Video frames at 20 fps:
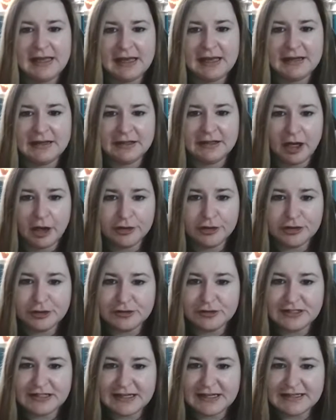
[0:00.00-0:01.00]
And it
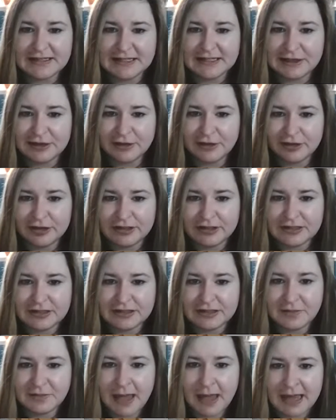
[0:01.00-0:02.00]
also says here,
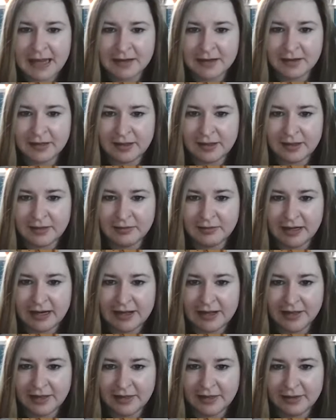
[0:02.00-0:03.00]
this is the main
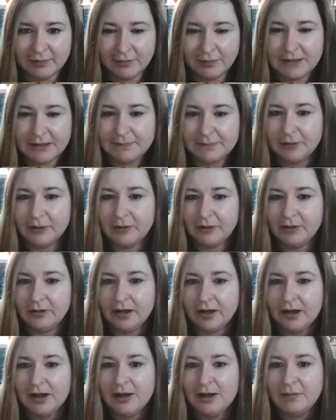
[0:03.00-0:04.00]
thing that I think
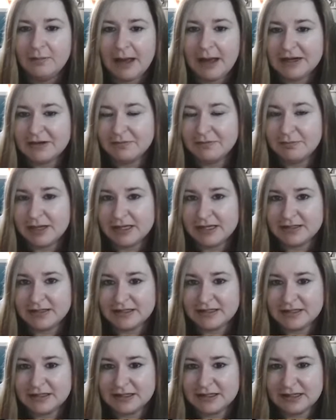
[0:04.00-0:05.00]
people might
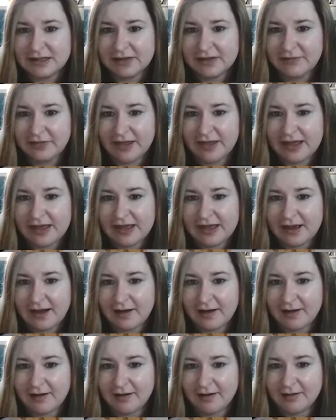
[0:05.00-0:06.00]
miss if
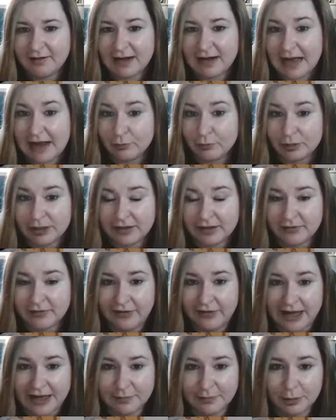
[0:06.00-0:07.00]
they are not
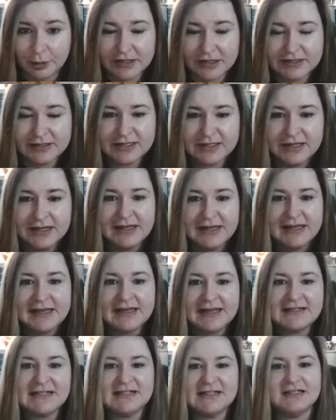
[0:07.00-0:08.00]
reading the fine print.
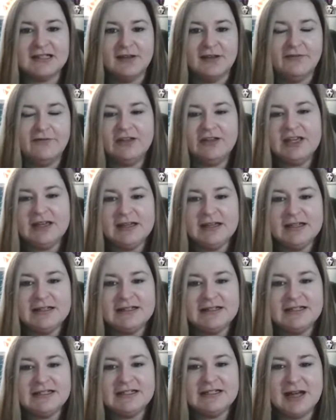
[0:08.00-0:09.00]
It says the
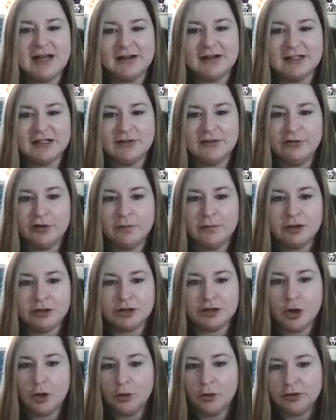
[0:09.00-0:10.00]
fee is deducted
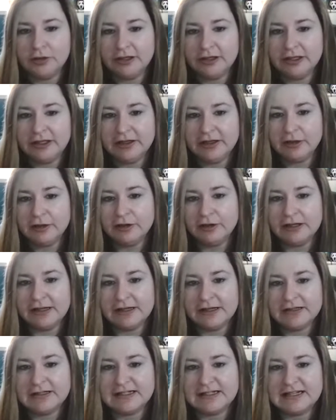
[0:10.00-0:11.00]
from your total kit
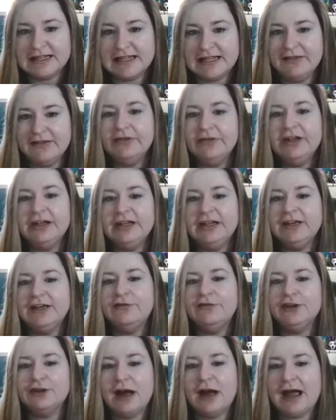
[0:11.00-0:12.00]
earnings,
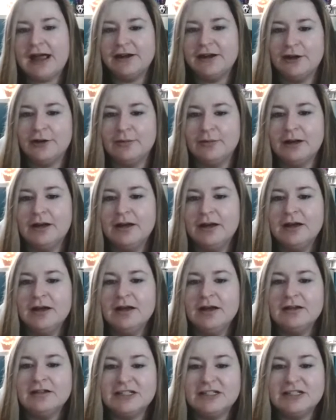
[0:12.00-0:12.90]
even if your item